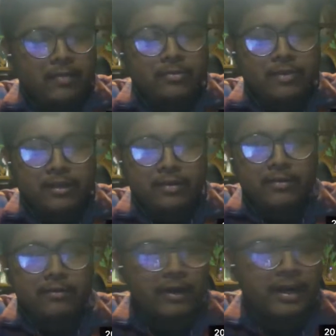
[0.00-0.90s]
like
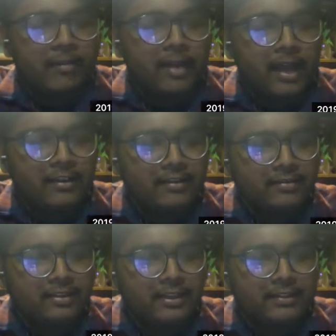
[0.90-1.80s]
funding
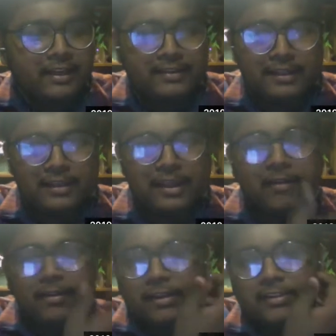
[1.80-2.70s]
mechanisms, these guys like they
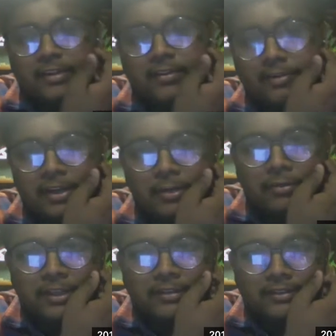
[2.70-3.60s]
have discovered different use
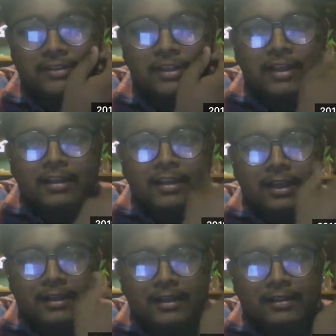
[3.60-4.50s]
cases.
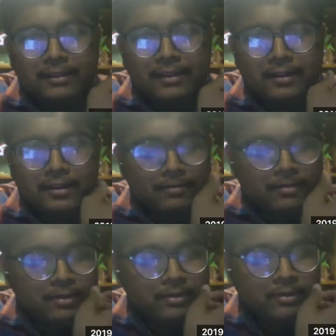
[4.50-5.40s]
Like there's
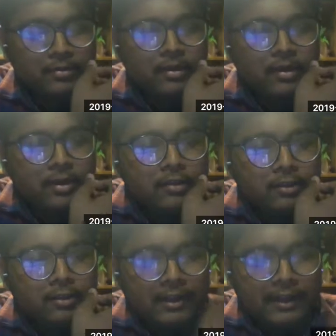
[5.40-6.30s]
so
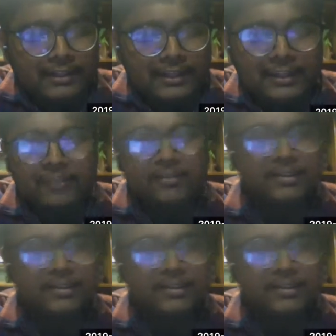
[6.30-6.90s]
recently there was this